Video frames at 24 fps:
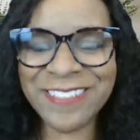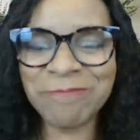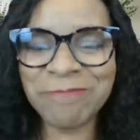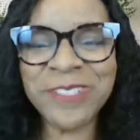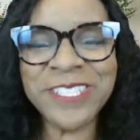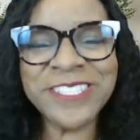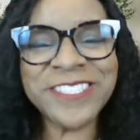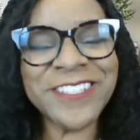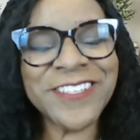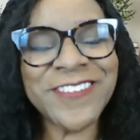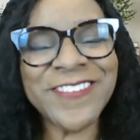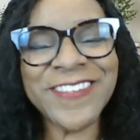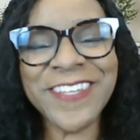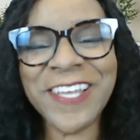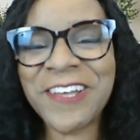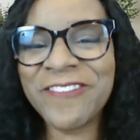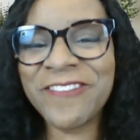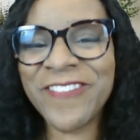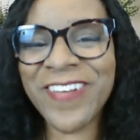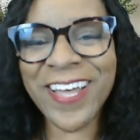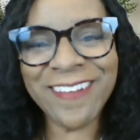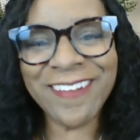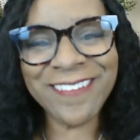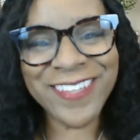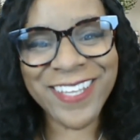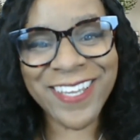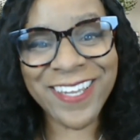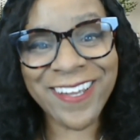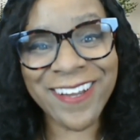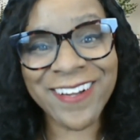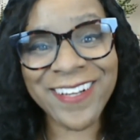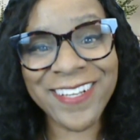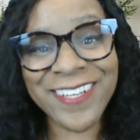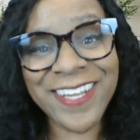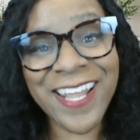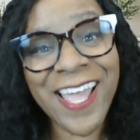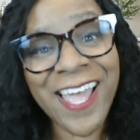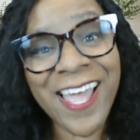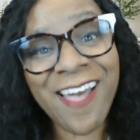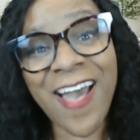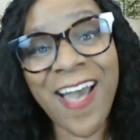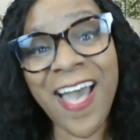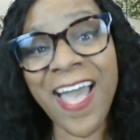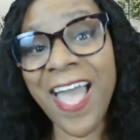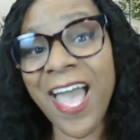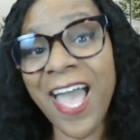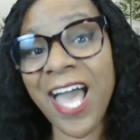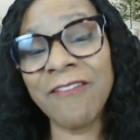Put yourself out there. Now
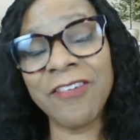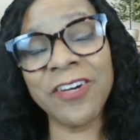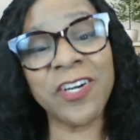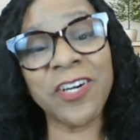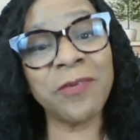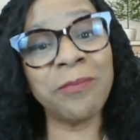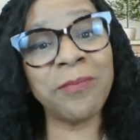I have a